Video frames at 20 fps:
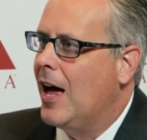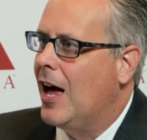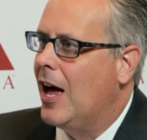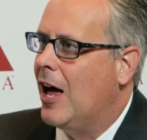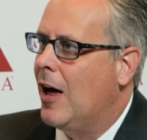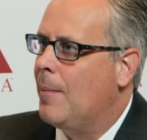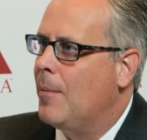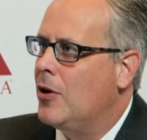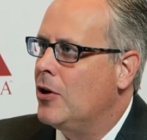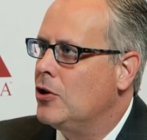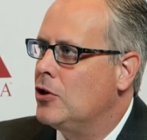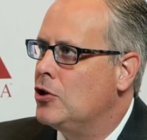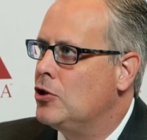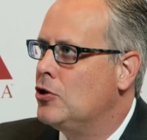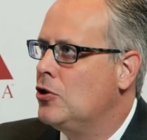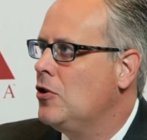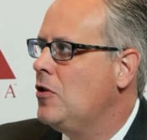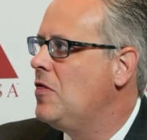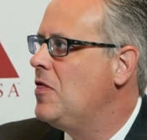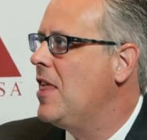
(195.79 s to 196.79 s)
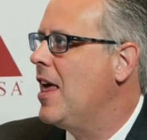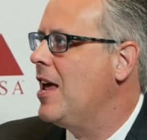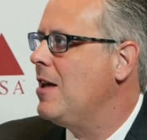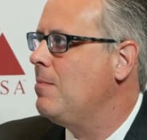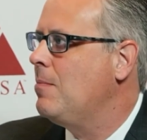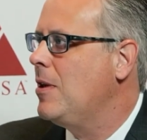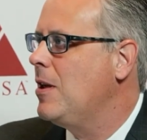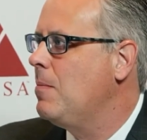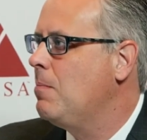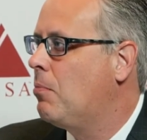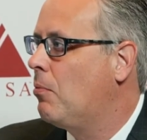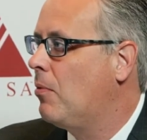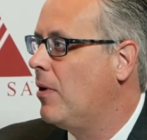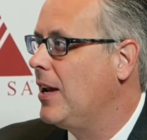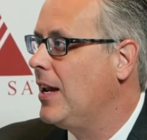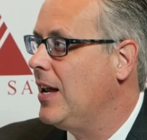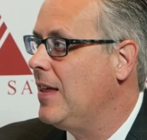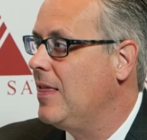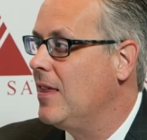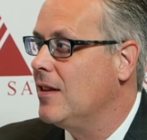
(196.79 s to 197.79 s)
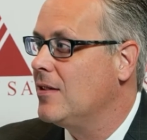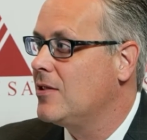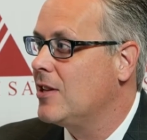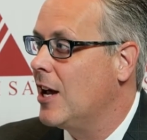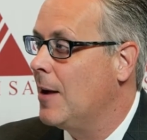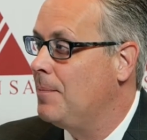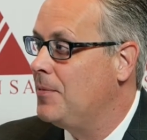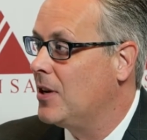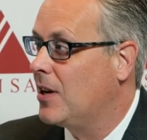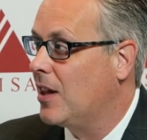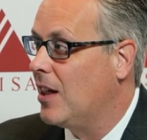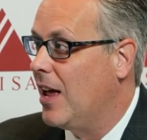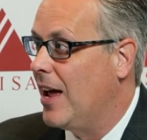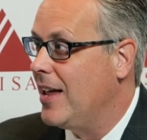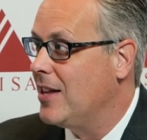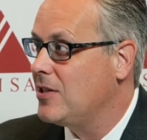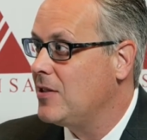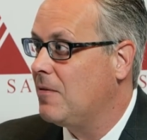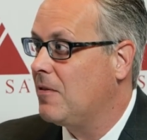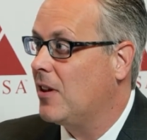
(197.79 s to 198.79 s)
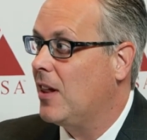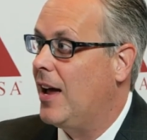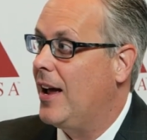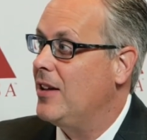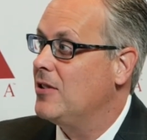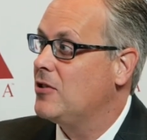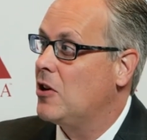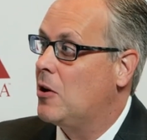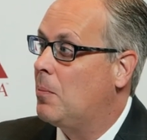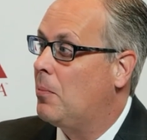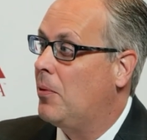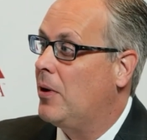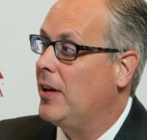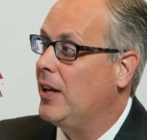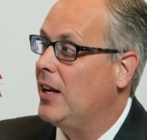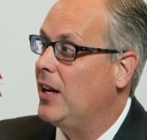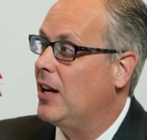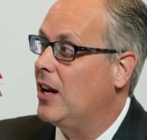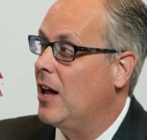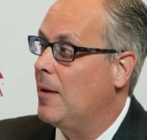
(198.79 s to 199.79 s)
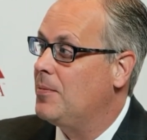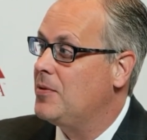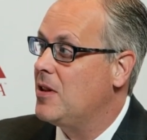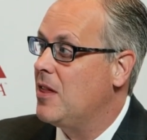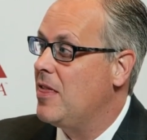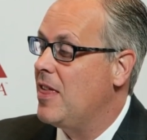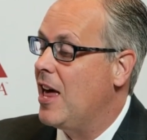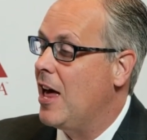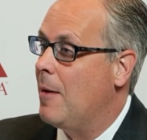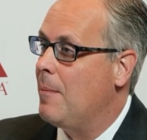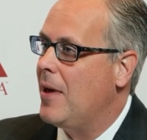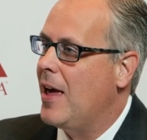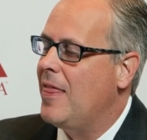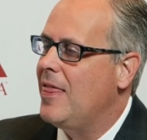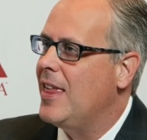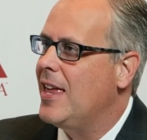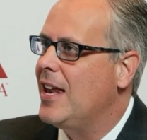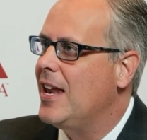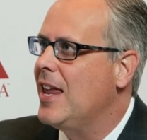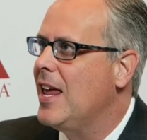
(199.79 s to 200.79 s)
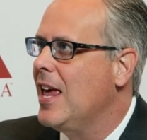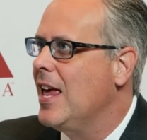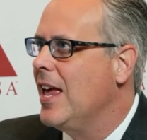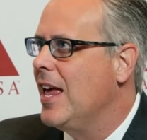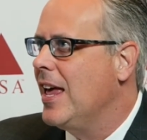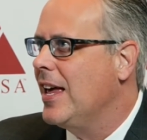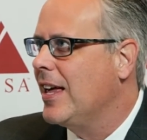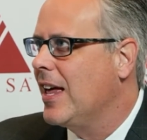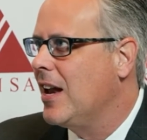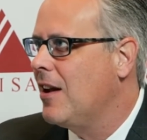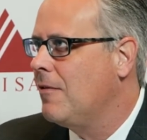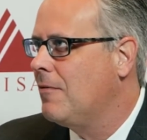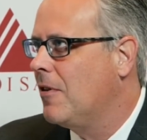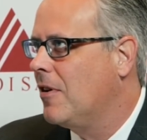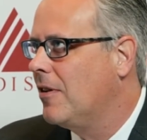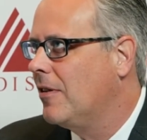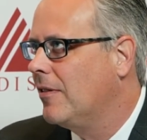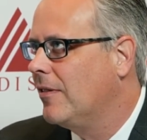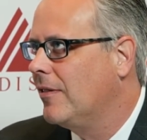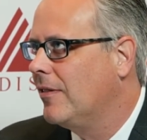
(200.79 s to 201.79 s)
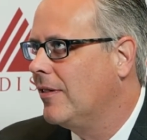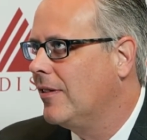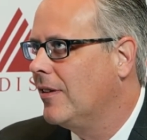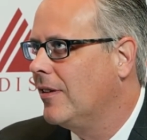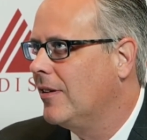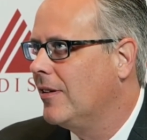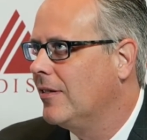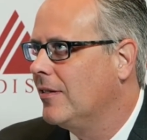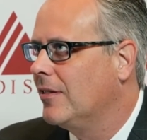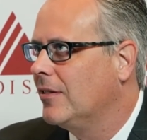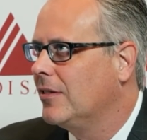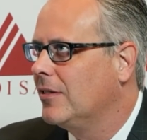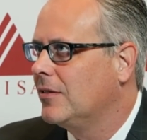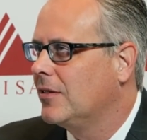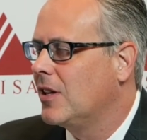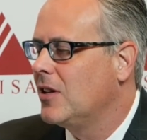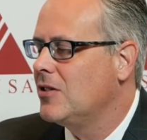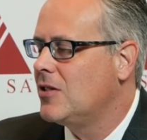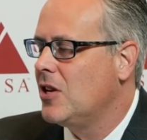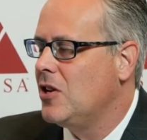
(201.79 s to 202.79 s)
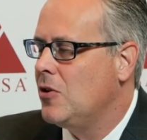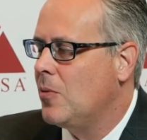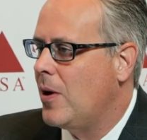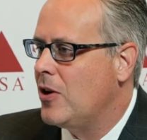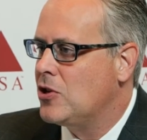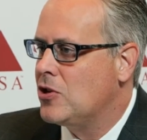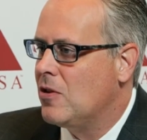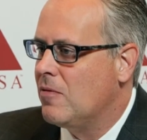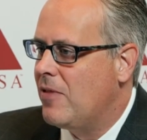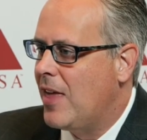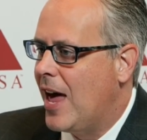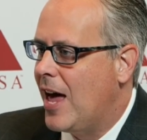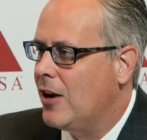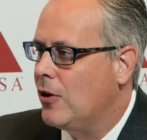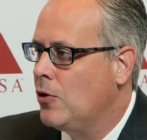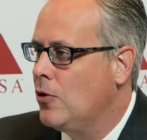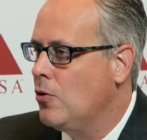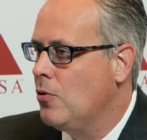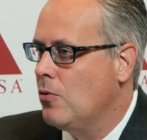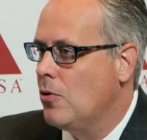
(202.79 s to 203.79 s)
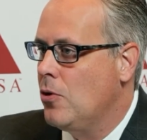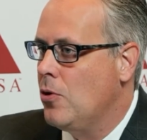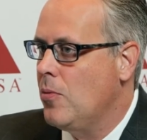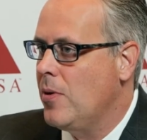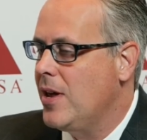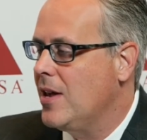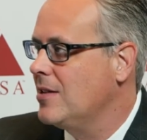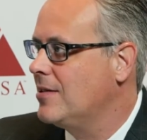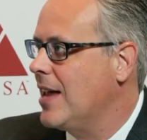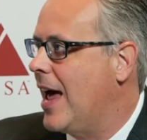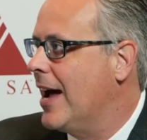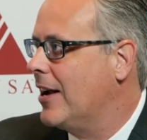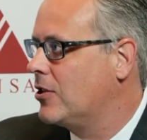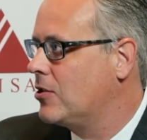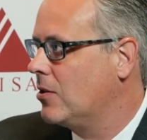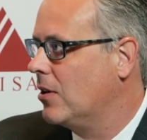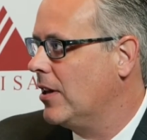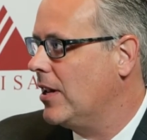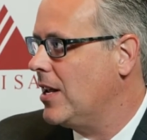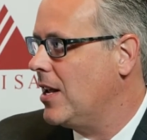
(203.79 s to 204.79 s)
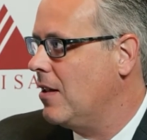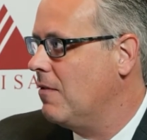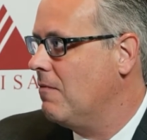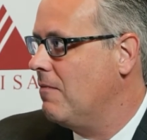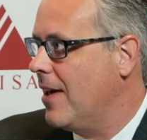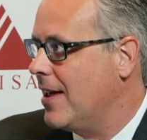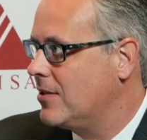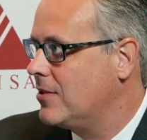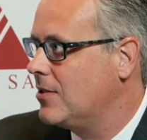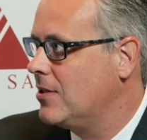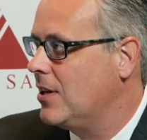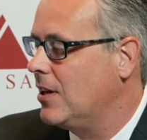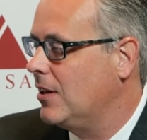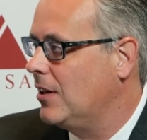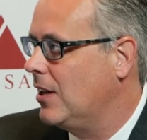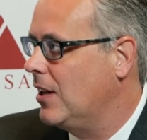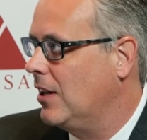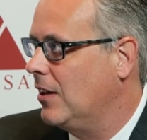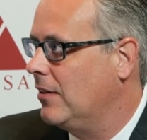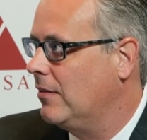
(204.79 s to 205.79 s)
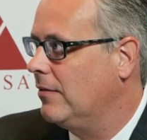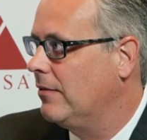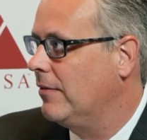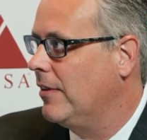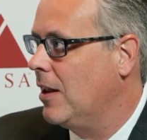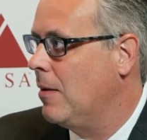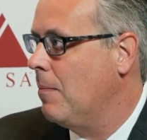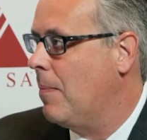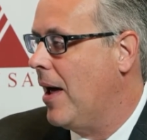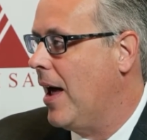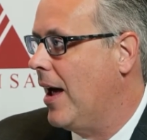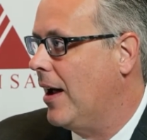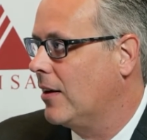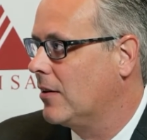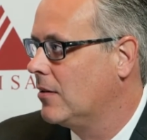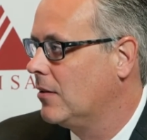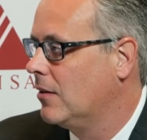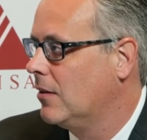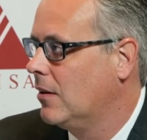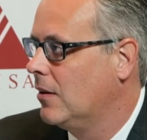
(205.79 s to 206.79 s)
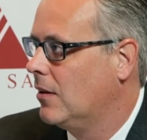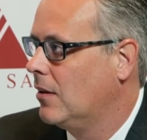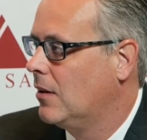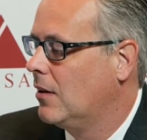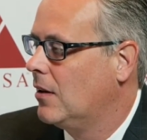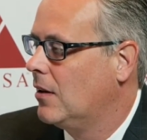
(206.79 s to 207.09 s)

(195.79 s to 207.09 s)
Um, should they be bringing this up to clients if clients aren't bringing it up to them? And then, kind of a uh, continuation of that, who, who is actually investing in impact? Yeah.